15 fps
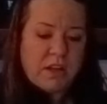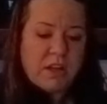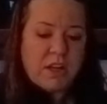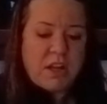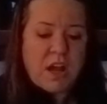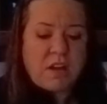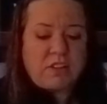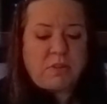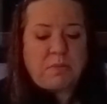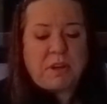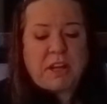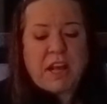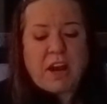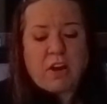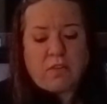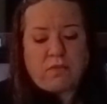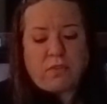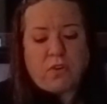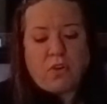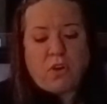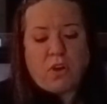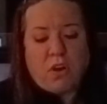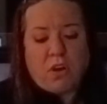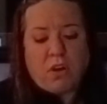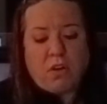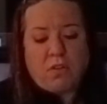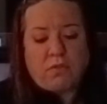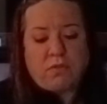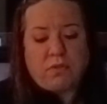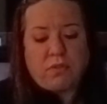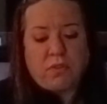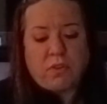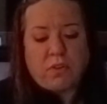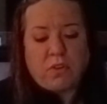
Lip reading: You have to be careful of...